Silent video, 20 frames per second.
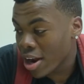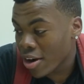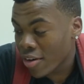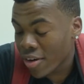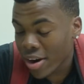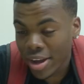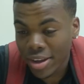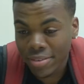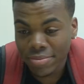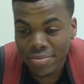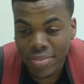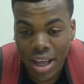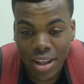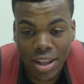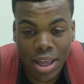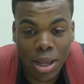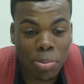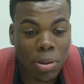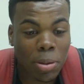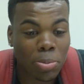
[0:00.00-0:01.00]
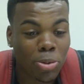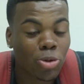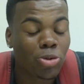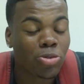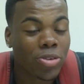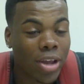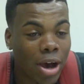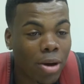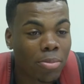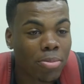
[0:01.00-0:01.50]
Forget it. All right. I like people
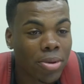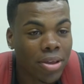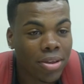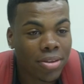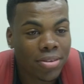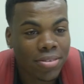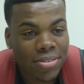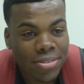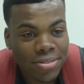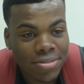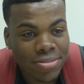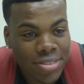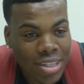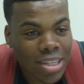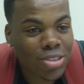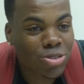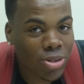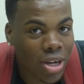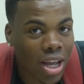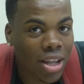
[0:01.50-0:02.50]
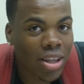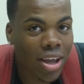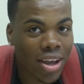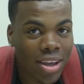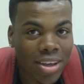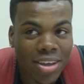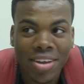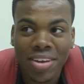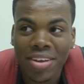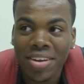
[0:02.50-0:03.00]
who doubt me. That's what I
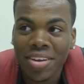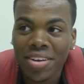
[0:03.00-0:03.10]
like.